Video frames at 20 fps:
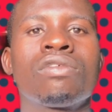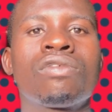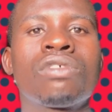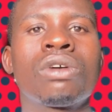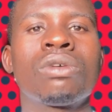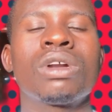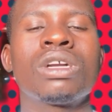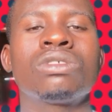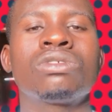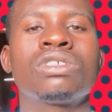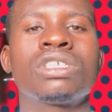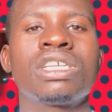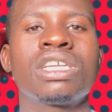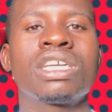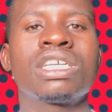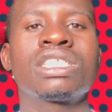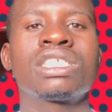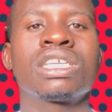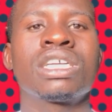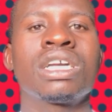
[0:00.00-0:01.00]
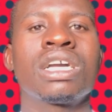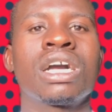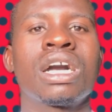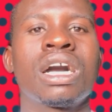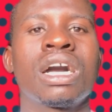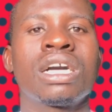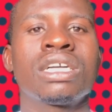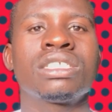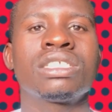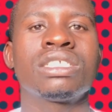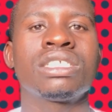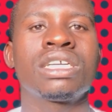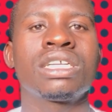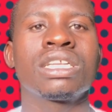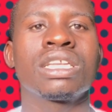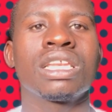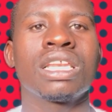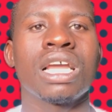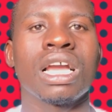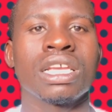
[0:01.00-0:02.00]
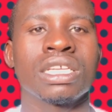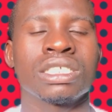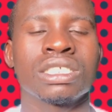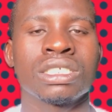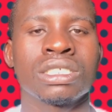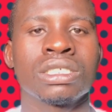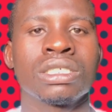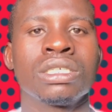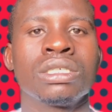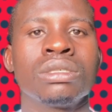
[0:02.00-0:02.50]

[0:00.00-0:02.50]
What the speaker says: forward to get 100 likes.